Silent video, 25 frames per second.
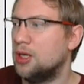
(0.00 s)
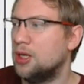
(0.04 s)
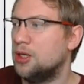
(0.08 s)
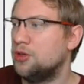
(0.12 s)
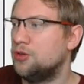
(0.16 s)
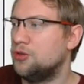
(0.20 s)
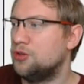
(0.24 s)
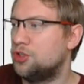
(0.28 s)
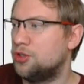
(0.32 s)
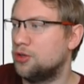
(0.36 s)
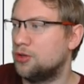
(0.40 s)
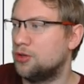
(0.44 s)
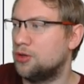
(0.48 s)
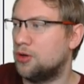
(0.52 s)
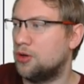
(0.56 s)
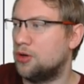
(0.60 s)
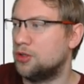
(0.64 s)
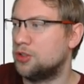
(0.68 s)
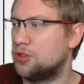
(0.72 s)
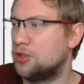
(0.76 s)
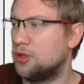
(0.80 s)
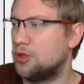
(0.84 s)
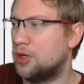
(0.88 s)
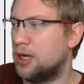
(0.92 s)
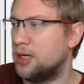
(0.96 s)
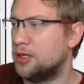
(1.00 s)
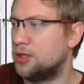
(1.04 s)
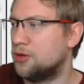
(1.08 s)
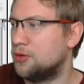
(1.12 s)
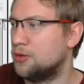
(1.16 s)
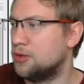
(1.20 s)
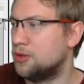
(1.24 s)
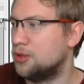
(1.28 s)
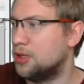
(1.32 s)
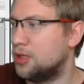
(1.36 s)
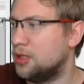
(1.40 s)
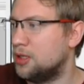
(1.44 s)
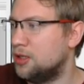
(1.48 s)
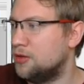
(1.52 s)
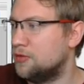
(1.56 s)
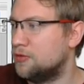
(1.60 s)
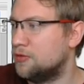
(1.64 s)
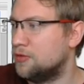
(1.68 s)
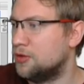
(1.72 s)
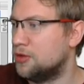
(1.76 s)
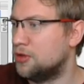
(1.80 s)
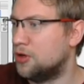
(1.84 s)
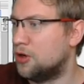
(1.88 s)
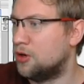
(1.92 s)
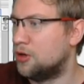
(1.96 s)
You should also, I don't
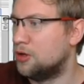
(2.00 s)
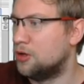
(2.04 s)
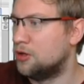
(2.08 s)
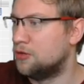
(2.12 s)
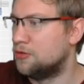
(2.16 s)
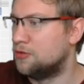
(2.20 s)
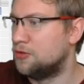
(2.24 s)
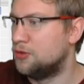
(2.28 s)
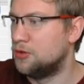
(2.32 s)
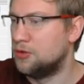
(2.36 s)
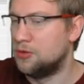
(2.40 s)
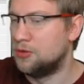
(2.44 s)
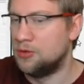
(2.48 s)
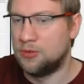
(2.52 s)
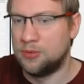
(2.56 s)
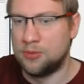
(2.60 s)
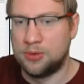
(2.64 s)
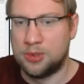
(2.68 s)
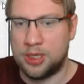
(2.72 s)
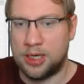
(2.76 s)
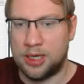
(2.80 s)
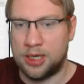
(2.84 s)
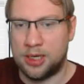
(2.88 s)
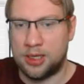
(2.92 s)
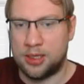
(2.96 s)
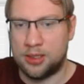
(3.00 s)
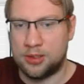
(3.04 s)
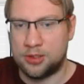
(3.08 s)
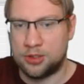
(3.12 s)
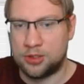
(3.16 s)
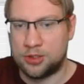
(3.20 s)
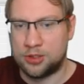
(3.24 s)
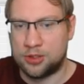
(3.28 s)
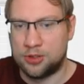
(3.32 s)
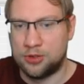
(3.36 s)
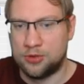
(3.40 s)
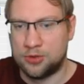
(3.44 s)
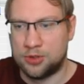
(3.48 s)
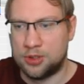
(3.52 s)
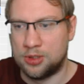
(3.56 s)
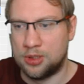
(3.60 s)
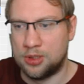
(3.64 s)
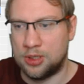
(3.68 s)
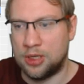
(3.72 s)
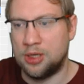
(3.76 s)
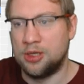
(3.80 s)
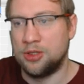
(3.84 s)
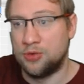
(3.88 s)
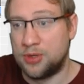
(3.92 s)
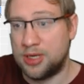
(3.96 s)
even know if you can just use,
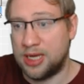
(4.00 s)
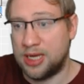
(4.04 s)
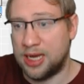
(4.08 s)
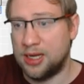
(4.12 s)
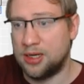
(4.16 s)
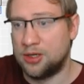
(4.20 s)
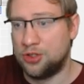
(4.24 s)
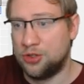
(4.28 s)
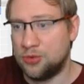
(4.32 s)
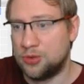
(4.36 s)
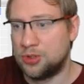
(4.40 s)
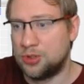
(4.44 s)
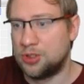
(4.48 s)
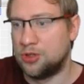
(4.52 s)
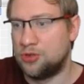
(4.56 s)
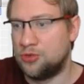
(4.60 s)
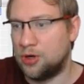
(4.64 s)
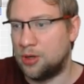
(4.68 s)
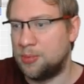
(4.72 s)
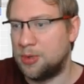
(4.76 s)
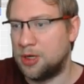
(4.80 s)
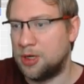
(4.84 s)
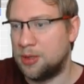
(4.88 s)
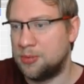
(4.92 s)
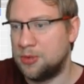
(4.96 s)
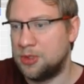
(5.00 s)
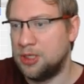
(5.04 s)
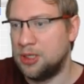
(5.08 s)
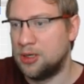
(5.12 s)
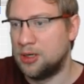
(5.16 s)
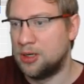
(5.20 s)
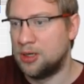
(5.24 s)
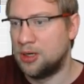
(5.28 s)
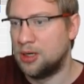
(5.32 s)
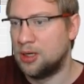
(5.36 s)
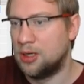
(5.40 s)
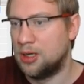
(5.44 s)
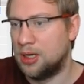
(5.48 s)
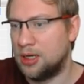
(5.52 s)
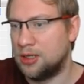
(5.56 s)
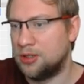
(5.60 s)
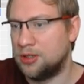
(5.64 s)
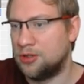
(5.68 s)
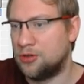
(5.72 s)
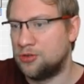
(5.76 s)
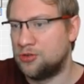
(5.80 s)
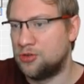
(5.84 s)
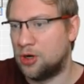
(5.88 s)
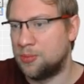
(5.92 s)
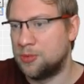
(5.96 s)
you can't use the drop up here, the
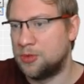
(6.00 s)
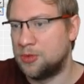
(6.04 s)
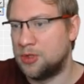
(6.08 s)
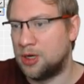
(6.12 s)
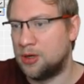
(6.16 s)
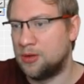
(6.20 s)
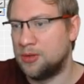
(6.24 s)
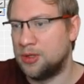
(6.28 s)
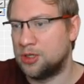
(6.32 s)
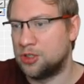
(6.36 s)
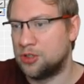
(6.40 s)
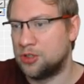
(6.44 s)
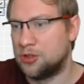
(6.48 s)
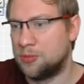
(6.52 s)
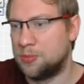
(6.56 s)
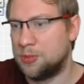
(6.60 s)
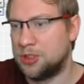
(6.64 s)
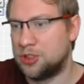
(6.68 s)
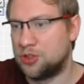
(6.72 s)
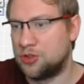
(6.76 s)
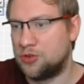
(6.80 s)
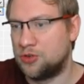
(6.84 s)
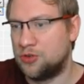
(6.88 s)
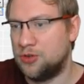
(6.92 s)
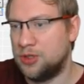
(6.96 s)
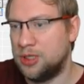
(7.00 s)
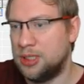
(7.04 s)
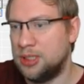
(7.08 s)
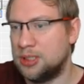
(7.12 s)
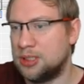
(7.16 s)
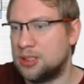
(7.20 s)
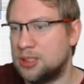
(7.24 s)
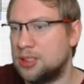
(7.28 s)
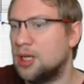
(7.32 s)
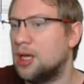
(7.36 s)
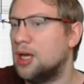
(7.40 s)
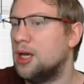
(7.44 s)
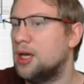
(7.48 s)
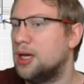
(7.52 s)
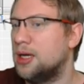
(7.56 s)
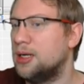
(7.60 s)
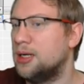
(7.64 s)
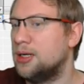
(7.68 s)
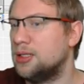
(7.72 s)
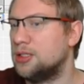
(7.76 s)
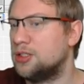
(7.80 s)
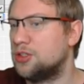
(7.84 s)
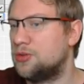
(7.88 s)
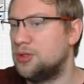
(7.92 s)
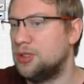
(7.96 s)
drop down. There should be screens, and
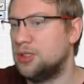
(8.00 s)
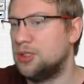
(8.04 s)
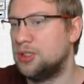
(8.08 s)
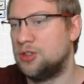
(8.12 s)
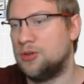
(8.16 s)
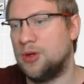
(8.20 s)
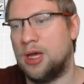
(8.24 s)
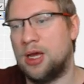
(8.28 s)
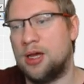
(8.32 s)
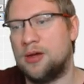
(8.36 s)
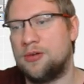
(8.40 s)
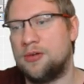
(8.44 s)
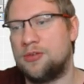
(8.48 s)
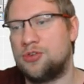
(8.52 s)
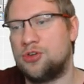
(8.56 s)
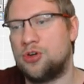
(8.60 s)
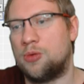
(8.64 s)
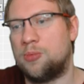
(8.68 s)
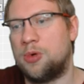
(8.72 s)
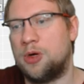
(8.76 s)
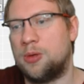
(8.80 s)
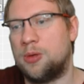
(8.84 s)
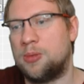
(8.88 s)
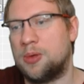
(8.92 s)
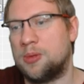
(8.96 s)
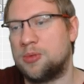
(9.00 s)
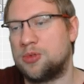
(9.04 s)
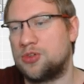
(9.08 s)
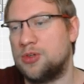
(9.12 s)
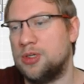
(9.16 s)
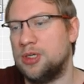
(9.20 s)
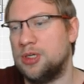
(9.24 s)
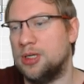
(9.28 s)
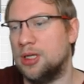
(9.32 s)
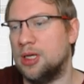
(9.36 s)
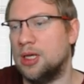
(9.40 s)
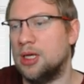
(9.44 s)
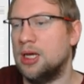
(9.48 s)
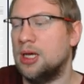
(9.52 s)
in screens you have show popup screen.